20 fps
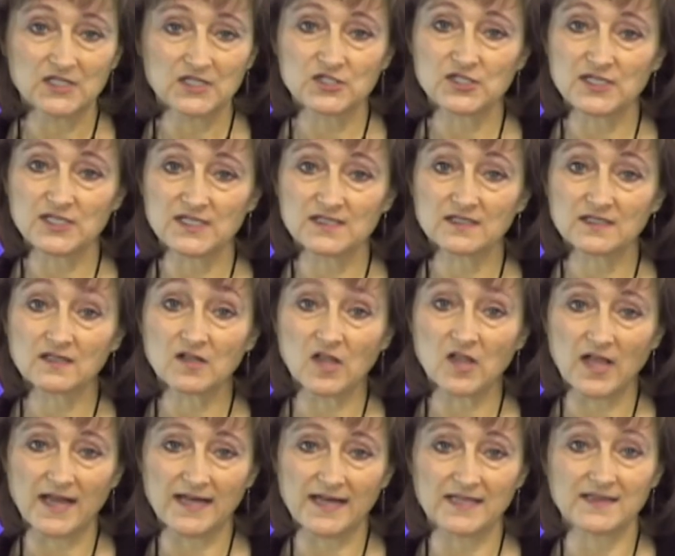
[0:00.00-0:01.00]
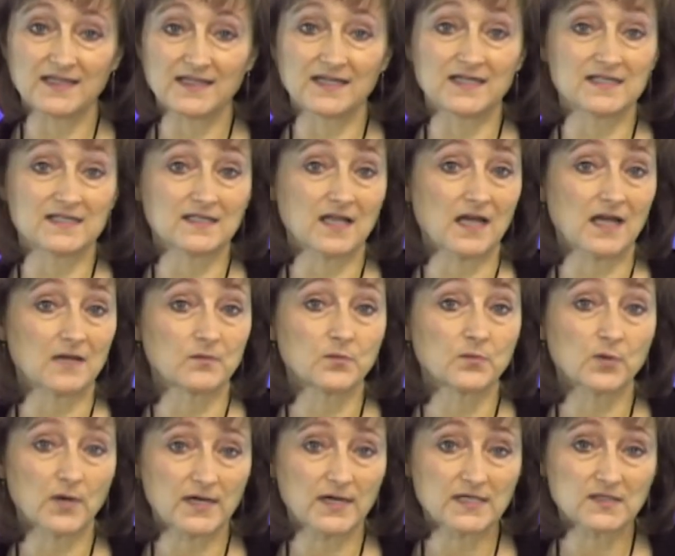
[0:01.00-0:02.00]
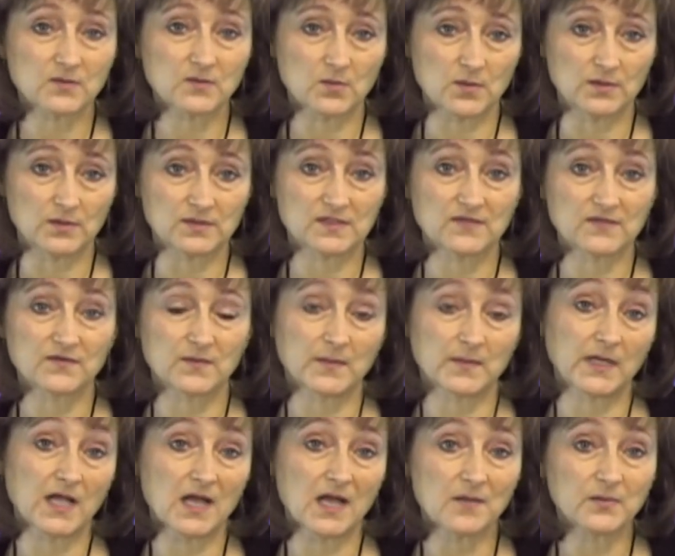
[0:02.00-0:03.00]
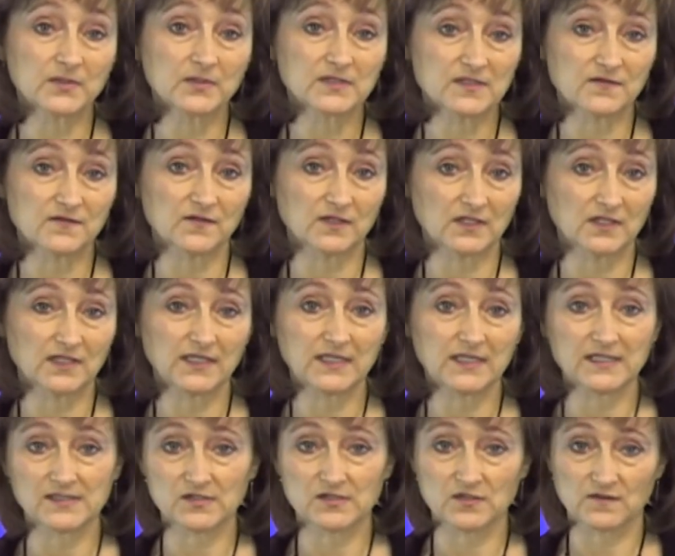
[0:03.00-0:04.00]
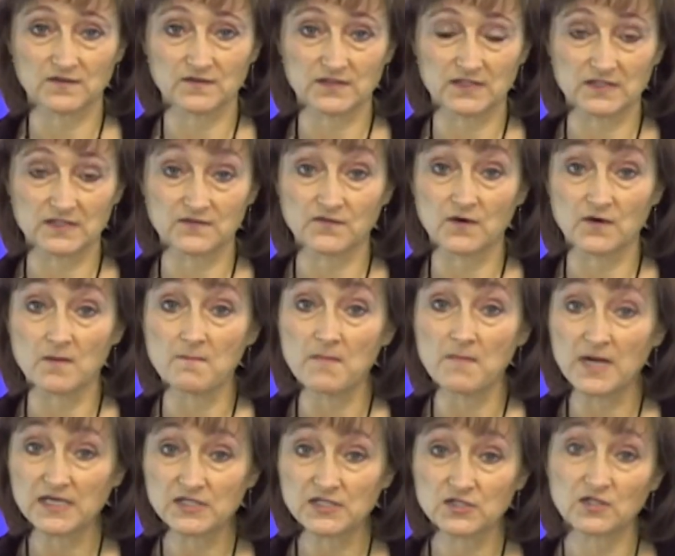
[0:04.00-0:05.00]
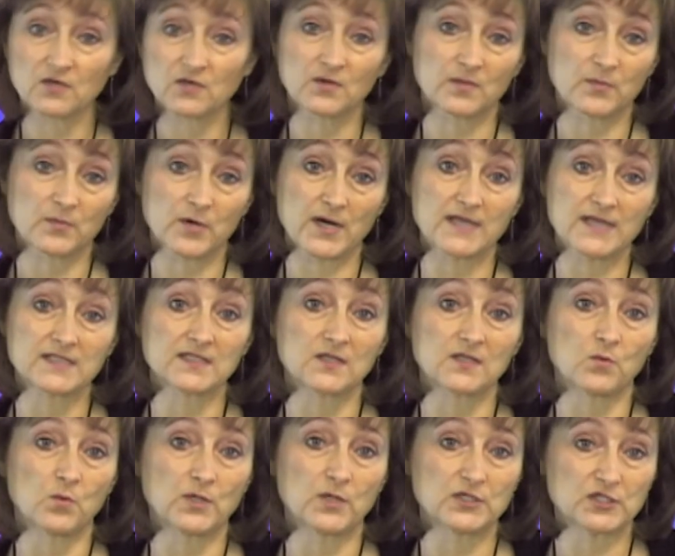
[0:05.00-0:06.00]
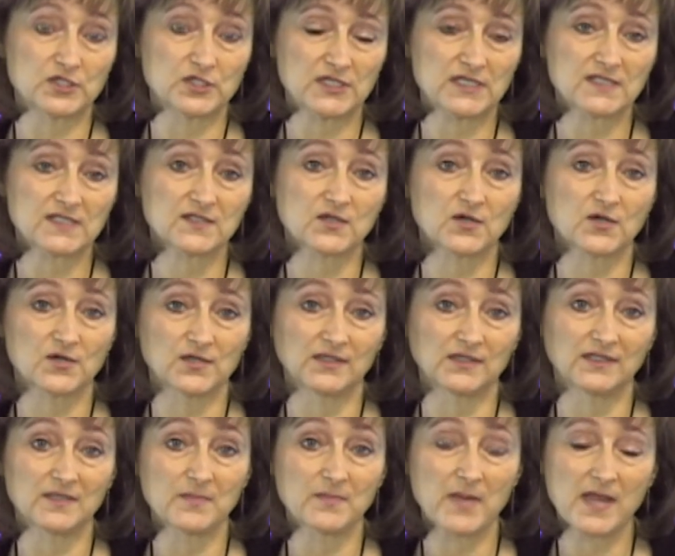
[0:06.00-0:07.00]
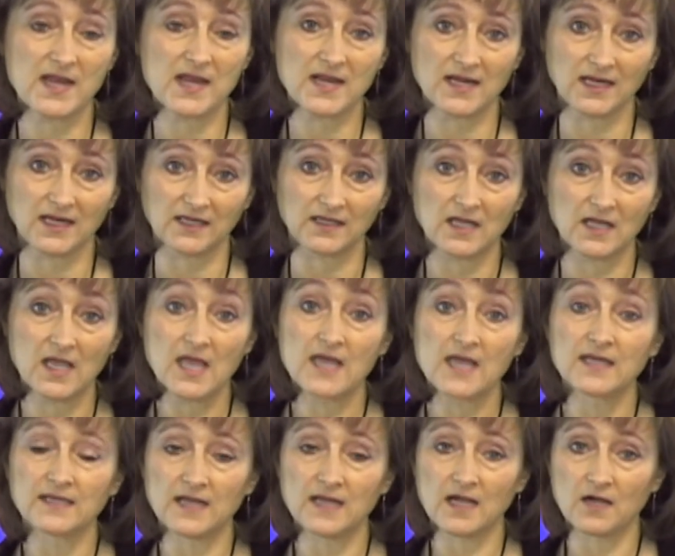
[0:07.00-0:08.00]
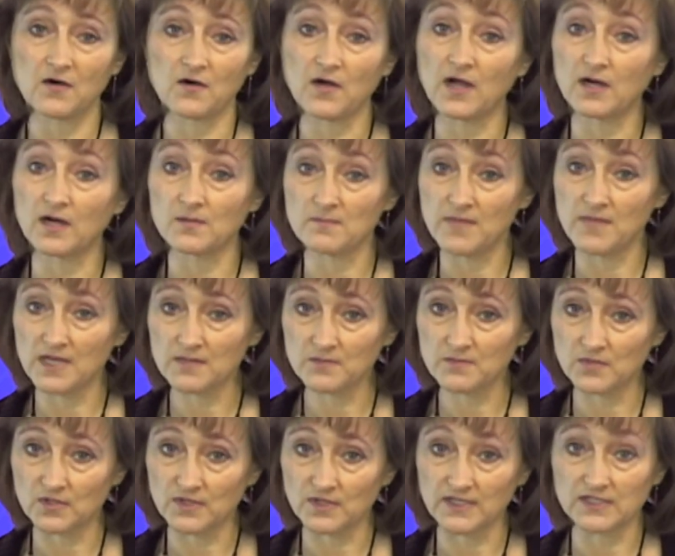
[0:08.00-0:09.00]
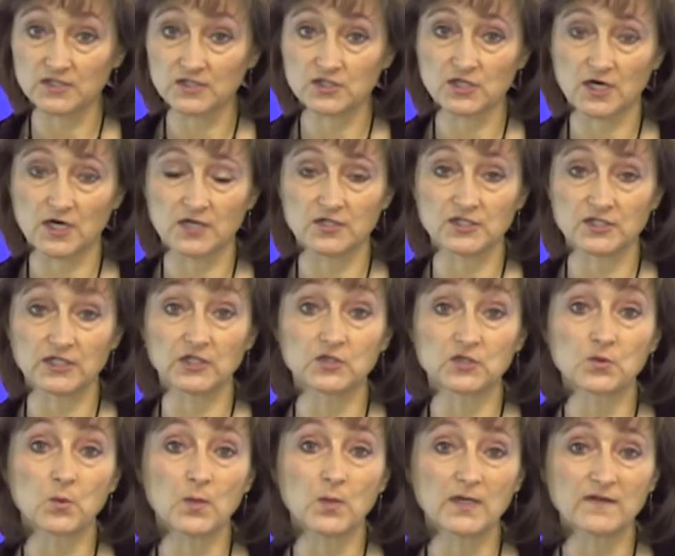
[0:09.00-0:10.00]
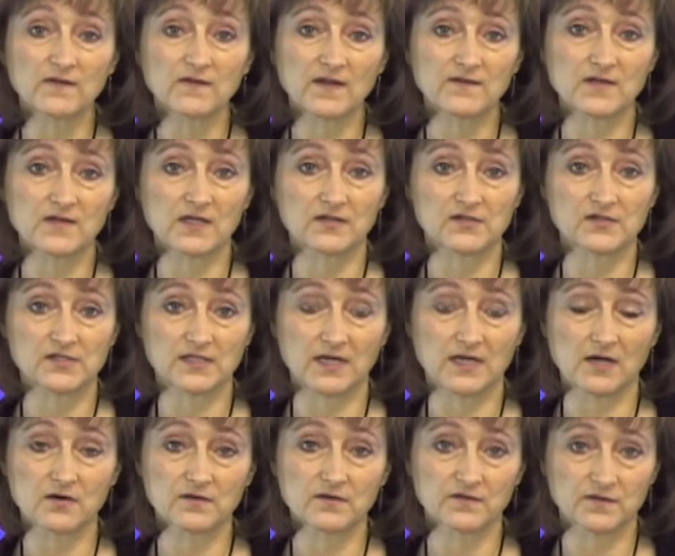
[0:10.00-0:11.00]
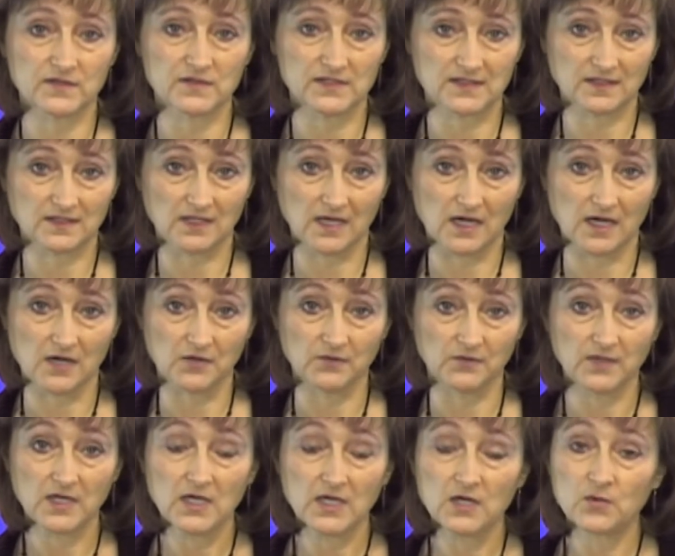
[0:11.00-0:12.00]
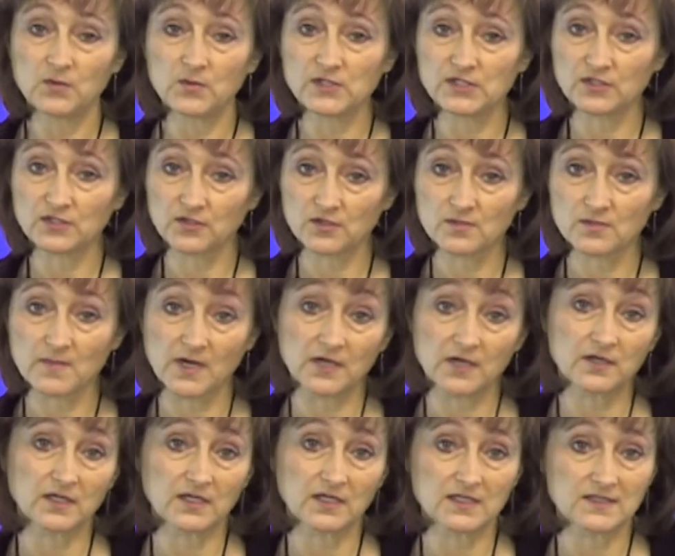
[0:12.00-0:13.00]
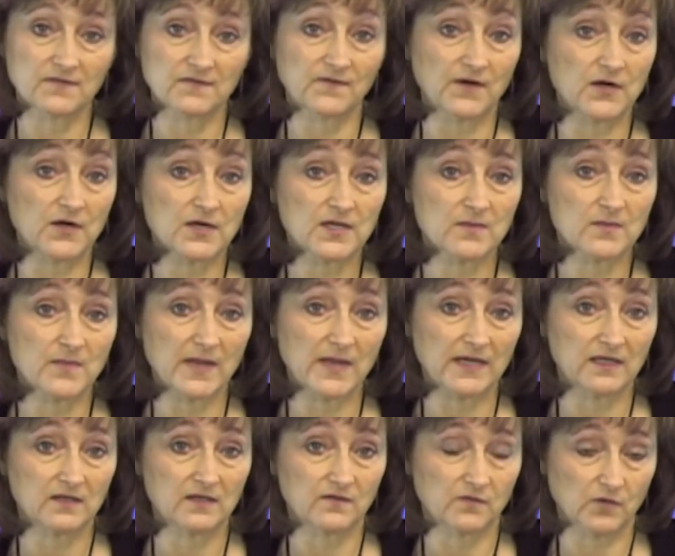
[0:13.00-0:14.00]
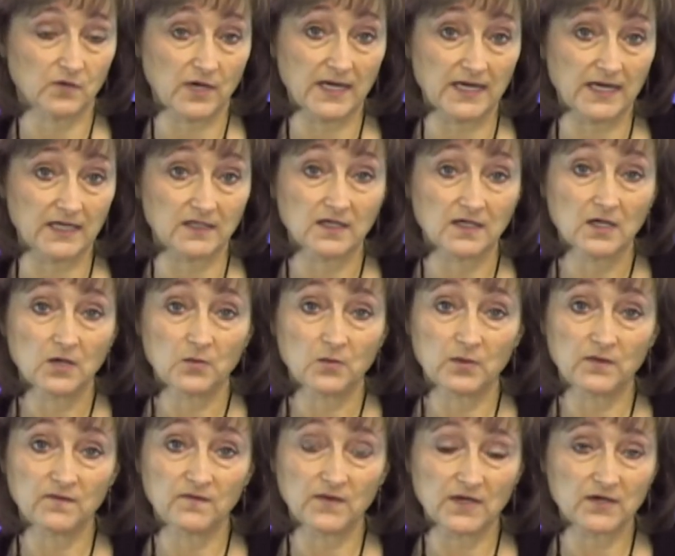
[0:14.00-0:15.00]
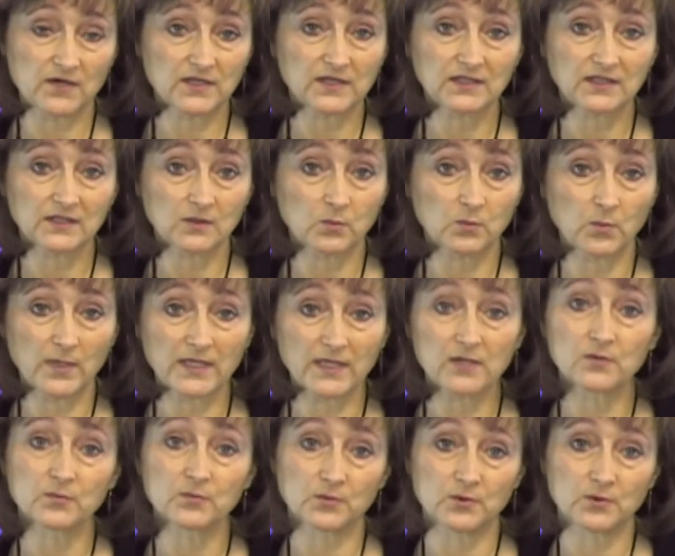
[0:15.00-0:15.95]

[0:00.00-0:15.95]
She is a client that has gotten price quotes from a couple different cleaning services for a much lower price than what she's currently paying. Now, our member is charging $25 an hour for this account, which in her market is a very competitive rate with very little wiggle